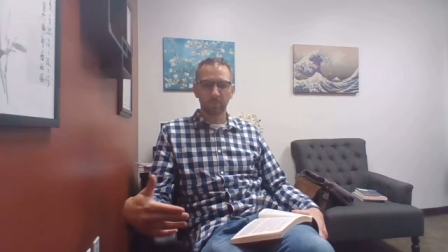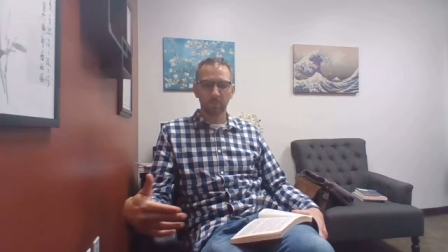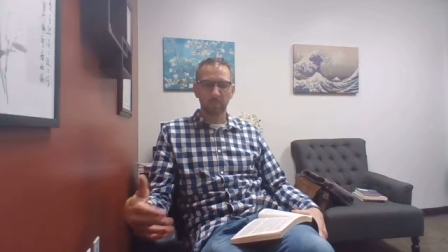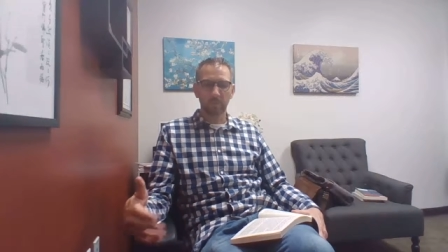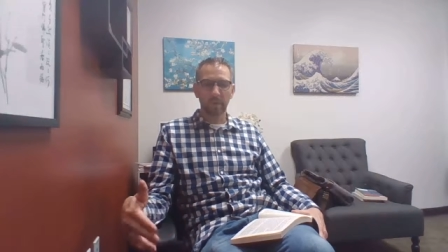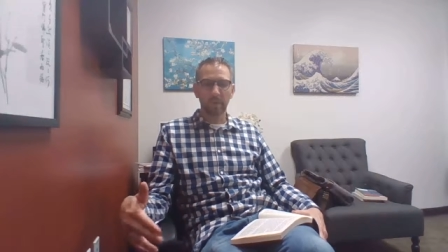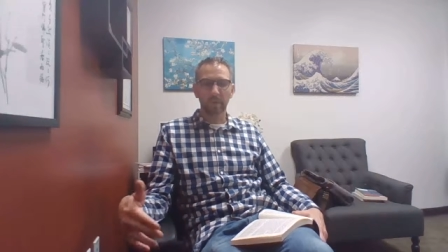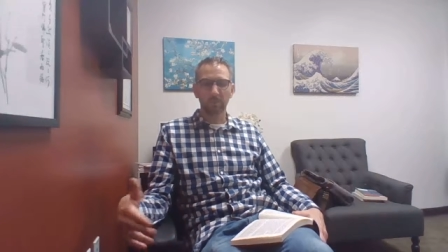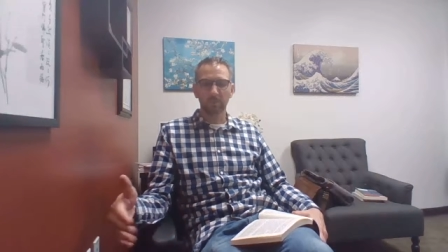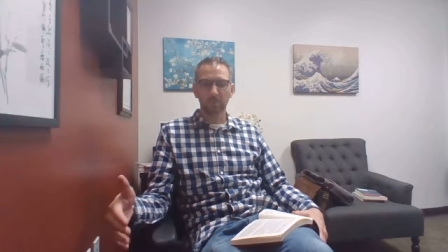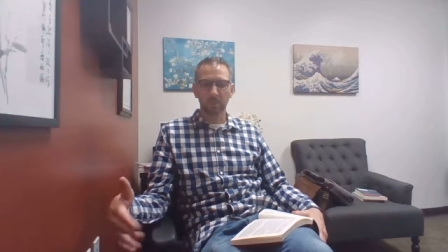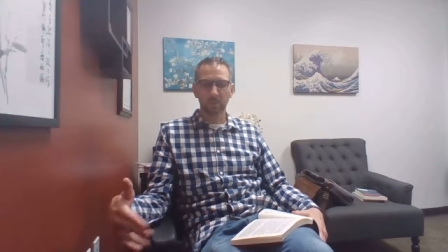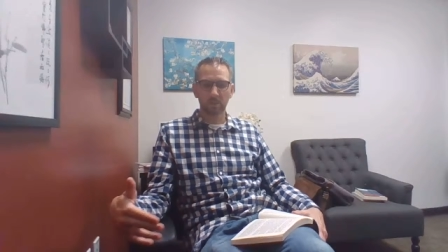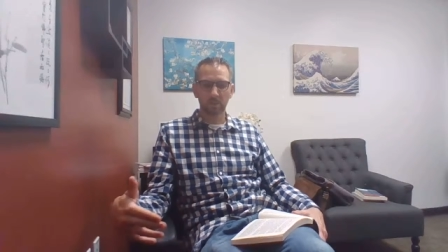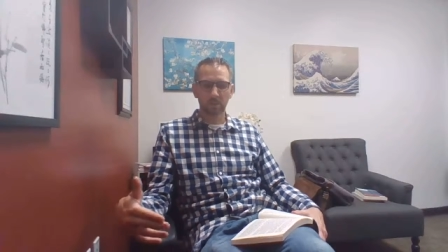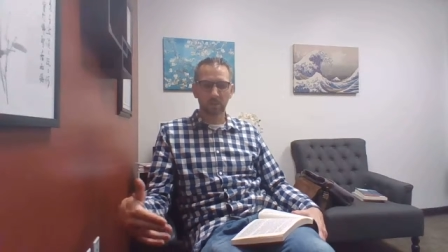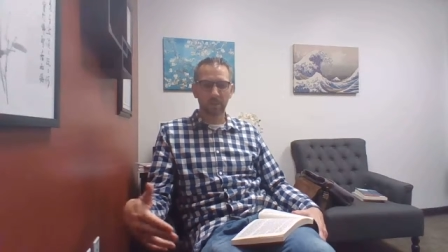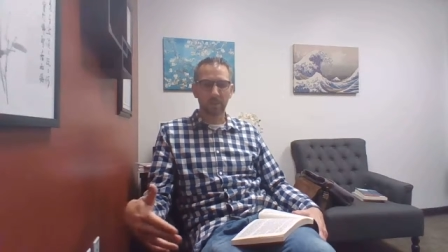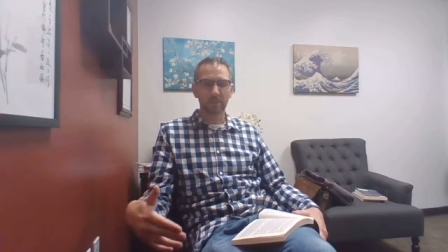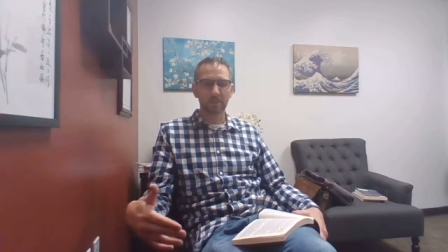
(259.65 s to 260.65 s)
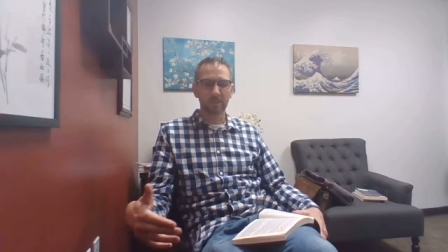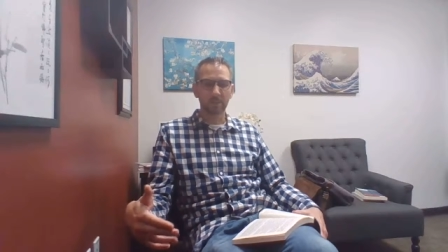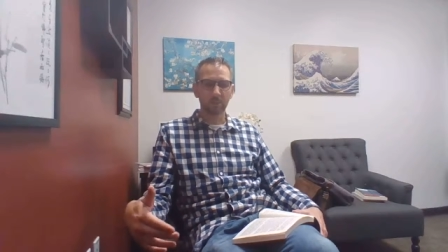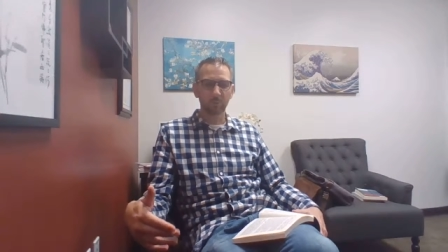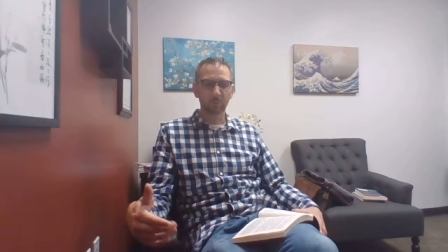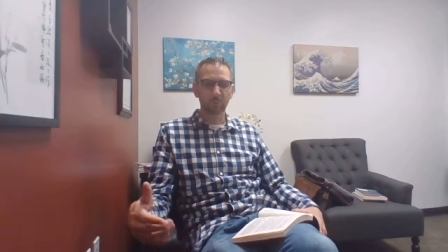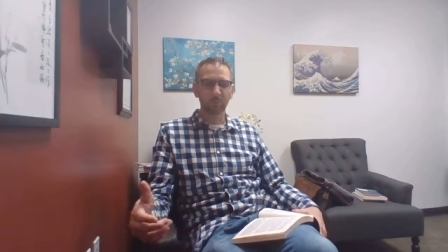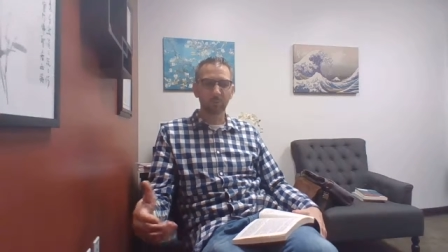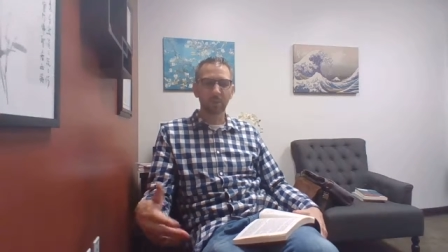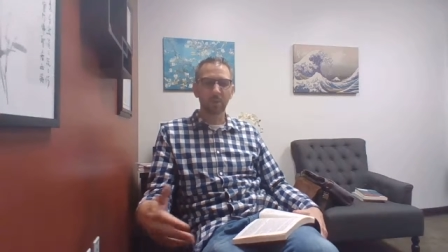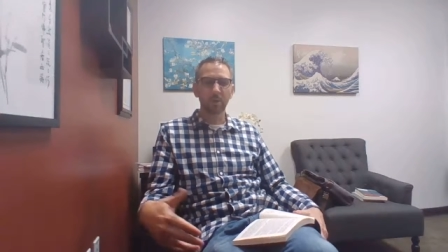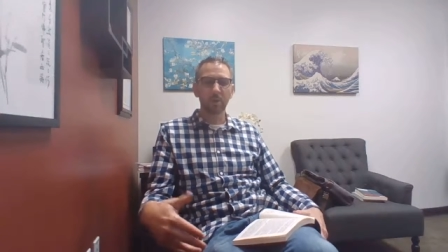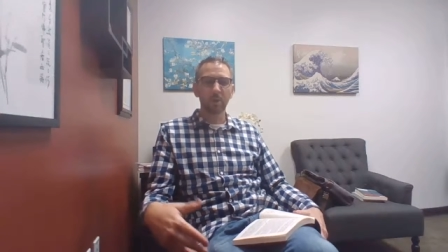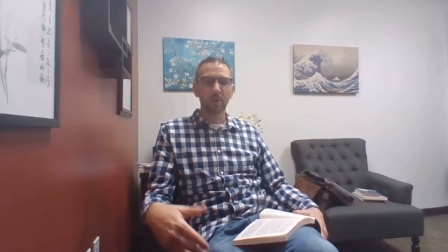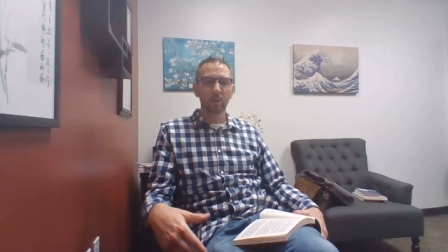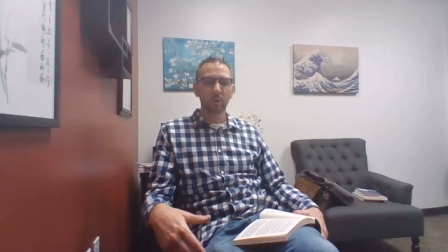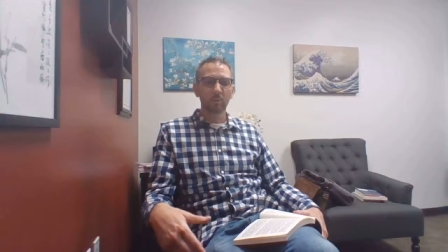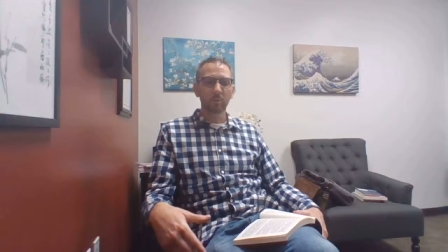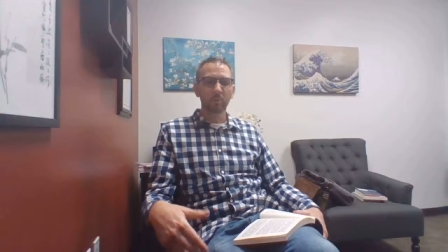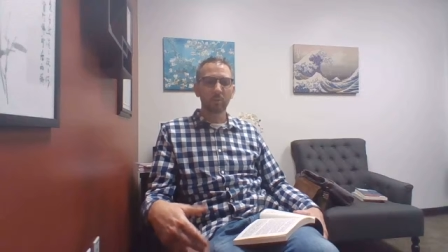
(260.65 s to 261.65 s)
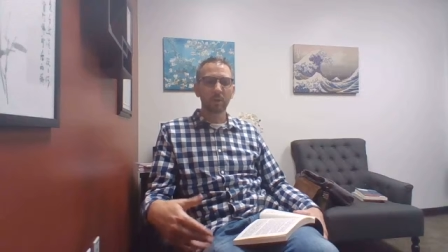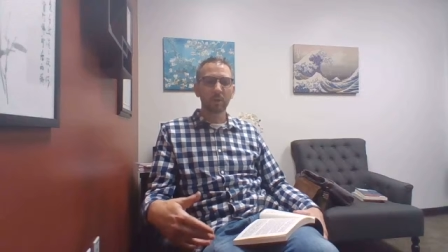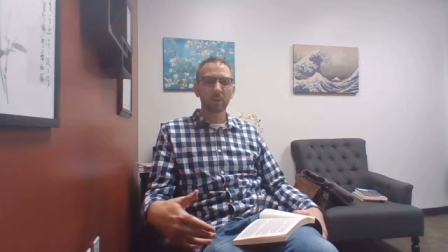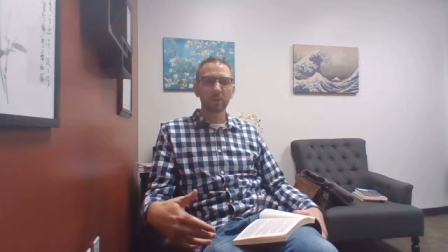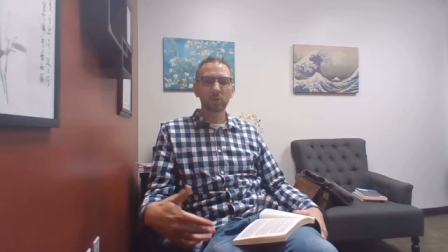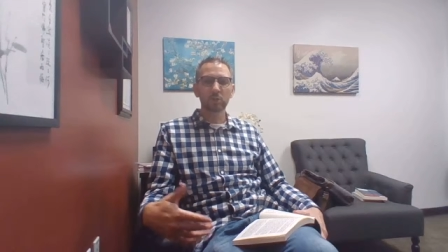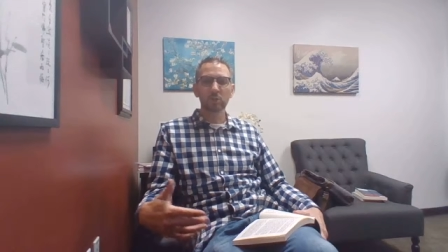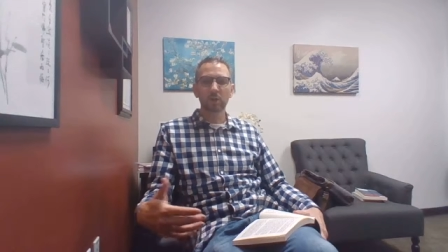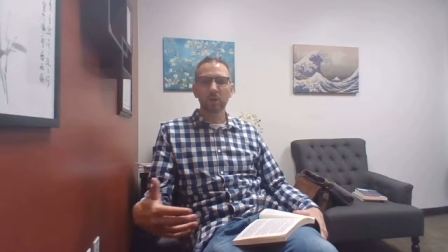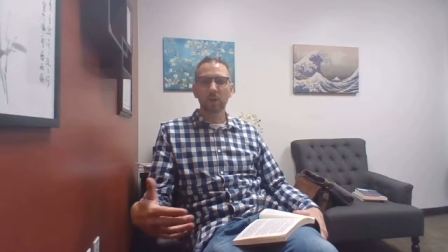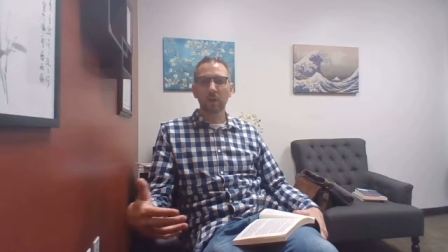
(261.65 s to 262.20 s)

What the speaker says: that idea would be religion